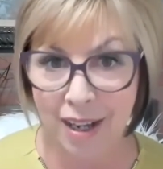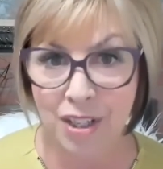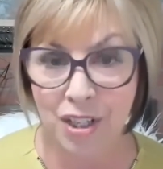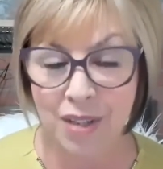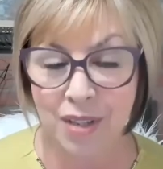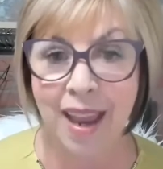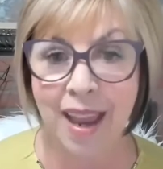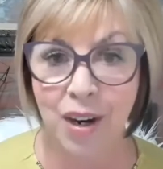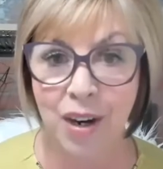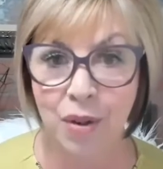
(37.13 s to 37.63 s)
to
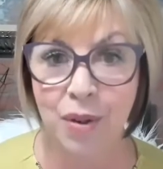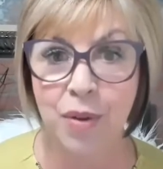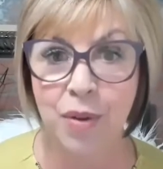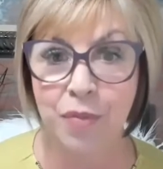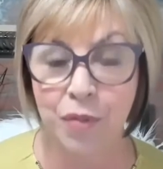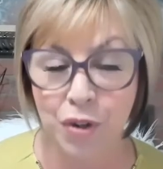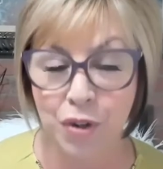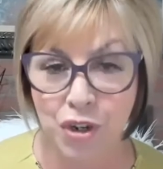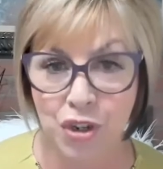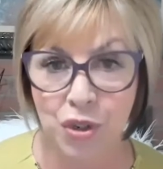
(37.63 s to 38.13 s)
that group
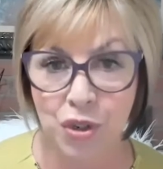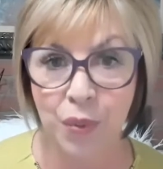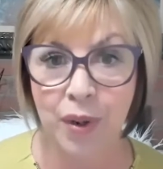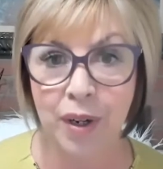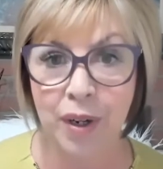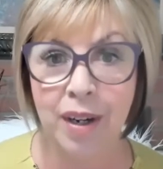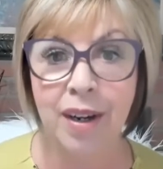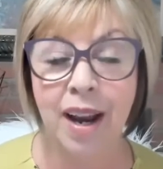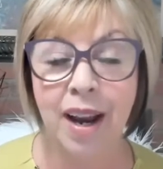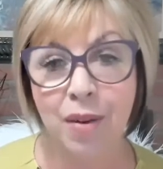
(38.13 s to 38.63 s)
for
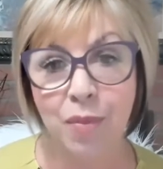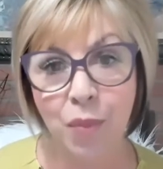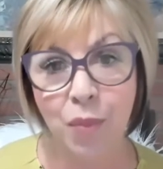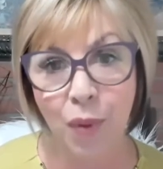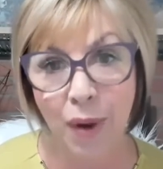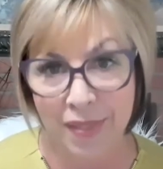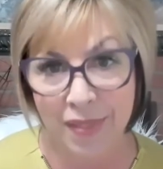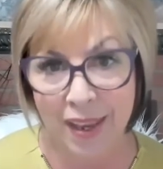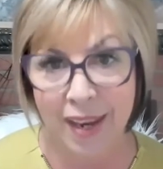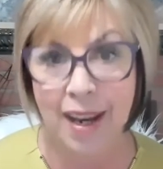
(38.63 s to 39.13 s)
sure and
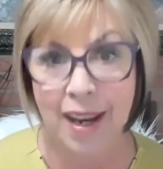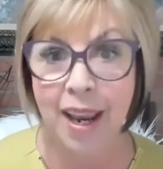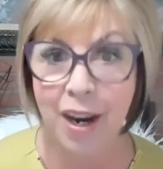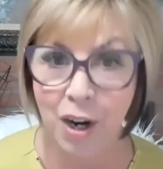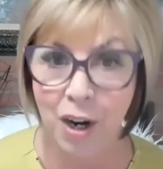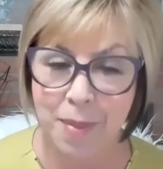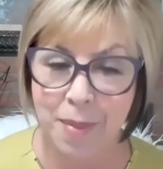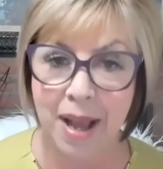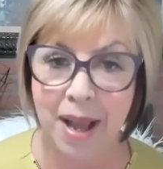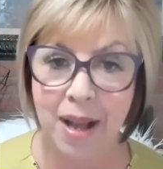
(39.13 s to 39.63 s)
what they care
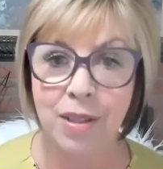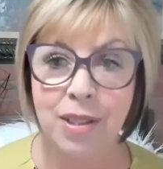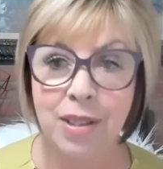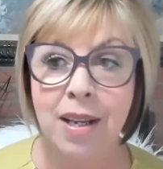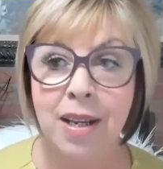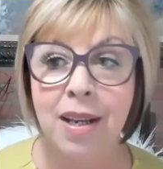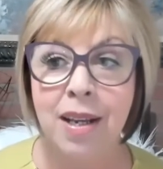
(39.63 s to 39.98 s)
about.